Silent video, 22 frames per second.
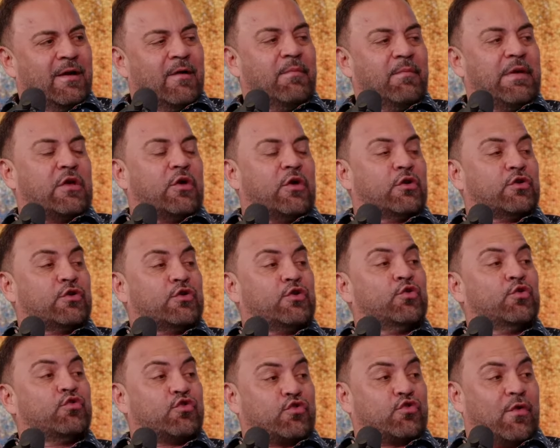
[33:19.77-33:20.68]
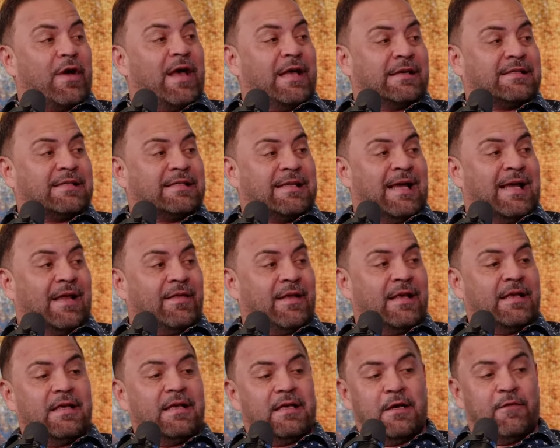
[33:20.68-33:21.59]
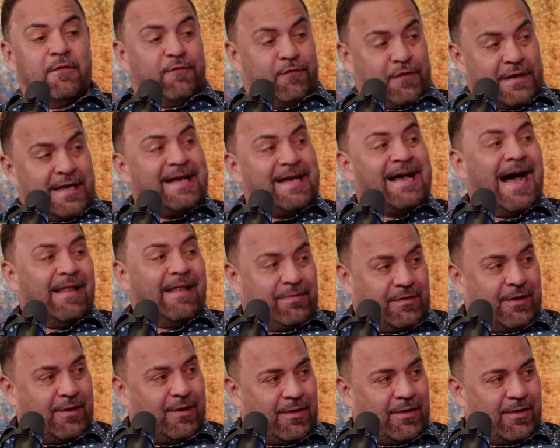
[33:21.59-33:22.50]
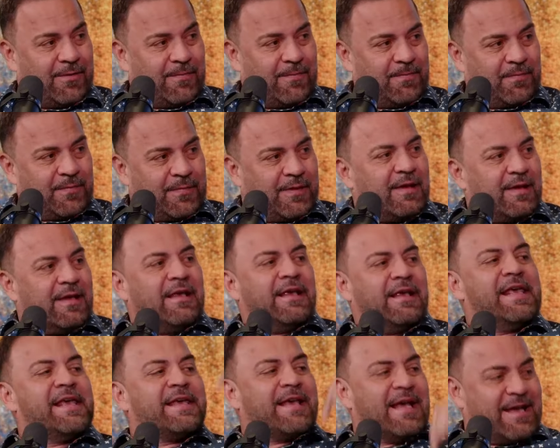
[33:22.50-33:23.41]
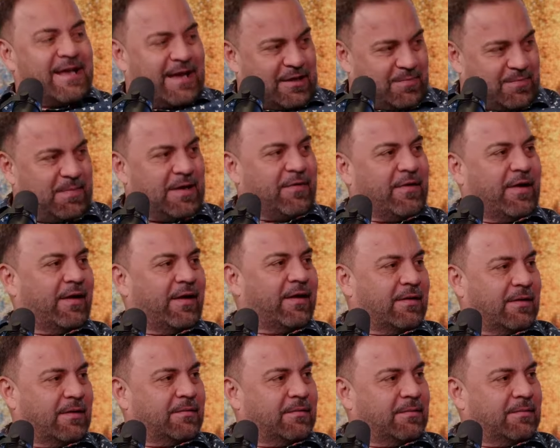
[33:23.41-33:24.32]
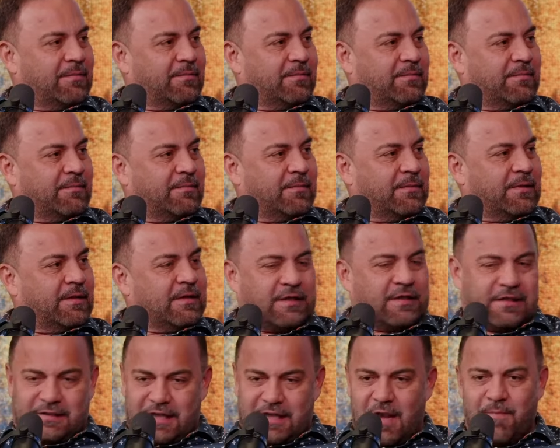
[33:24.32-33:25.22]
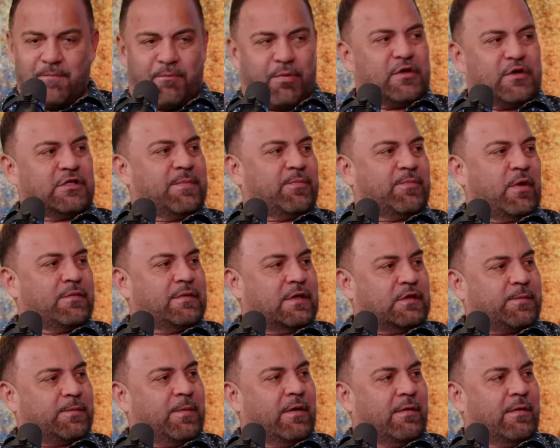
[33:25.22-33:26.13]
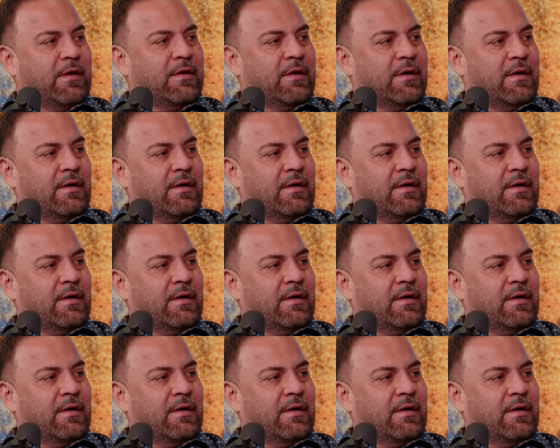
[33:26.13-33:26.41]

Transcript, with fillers: Because you trust that if he got there, he can get me there. Yeah. Same principle in the spirit.